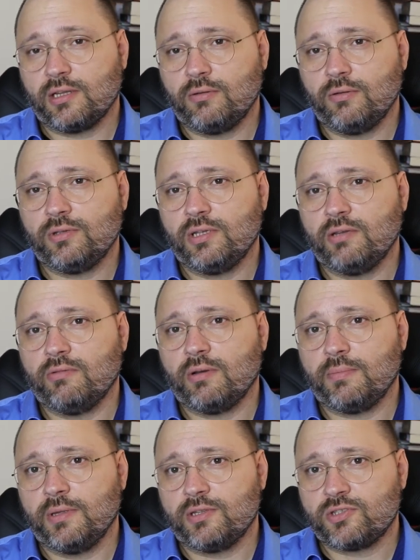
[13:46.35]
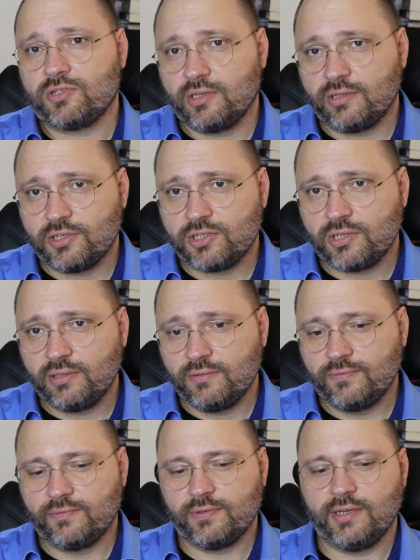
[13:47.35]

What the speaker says: not going to give up its strategy,